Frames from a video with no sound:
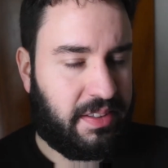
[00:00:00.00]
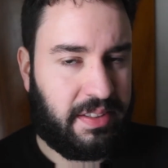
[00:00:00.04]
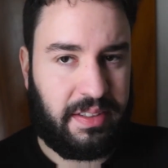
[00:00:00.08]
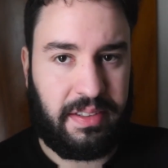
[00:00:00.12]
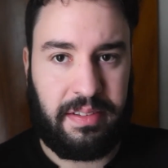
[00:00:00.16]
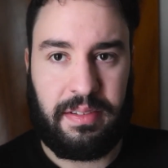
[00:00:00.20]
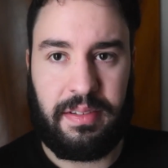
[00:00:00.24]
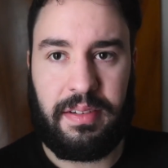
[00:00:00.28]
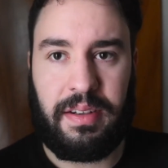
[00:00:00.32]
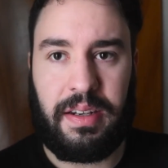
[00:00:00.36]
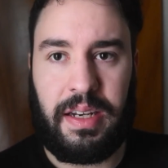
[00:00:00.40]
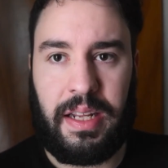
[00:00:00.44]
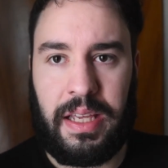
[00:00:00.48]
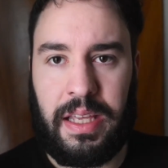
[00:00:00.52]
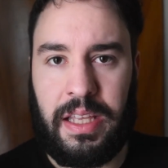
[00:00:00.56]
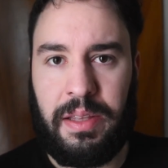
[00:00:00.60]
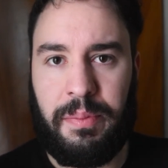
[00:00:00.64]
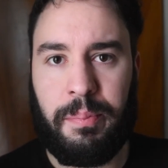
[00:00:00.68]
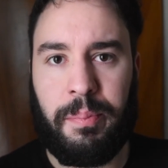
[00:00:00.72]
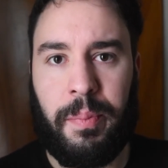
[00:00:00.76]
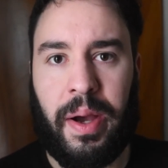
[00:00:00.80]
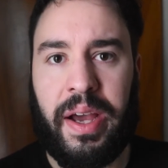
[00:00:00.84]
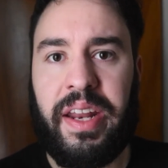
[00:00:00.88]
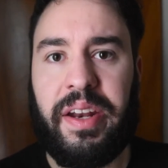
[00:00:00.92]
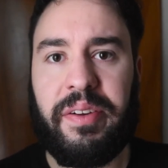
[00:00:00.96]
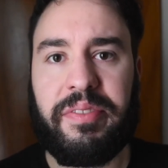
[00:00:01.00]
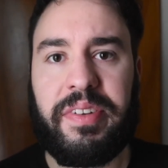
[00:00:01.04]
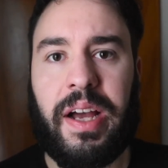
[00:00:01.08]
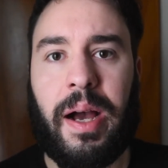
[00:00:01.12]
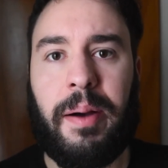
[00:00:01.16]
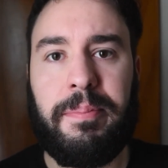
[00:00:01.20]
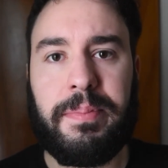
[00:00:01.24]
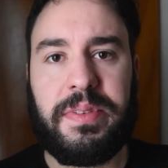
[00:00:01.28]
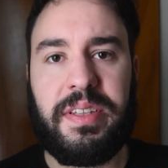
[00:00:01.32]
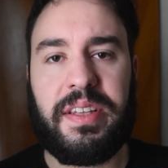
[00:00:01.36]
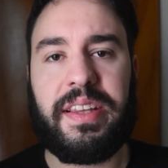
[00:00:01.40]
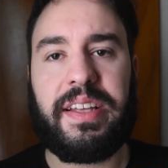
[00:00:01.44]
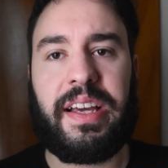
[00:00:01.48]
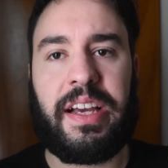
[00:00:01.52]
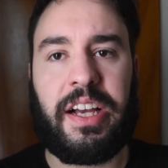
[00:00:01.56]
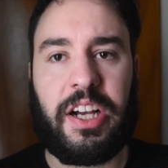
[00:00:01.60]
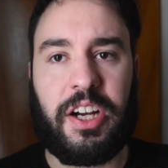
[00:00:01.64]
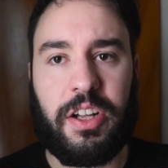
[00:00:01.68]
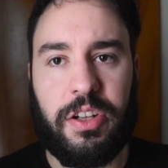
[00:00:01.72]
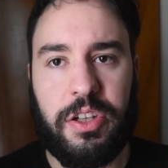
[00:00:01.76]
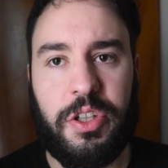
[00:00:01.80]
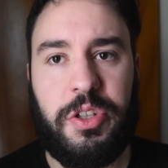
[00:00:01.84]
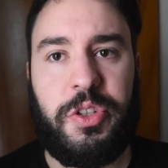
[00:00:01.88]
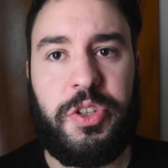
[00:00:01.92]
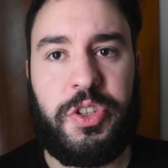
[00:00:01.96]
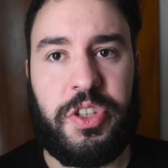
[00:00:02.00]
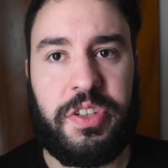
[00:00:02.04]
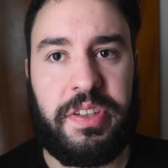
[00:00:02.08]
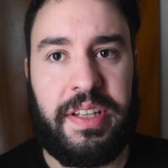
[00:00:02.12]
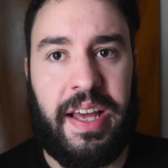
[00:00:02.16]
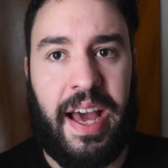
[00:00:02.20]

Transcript: and he might have come to the conclusion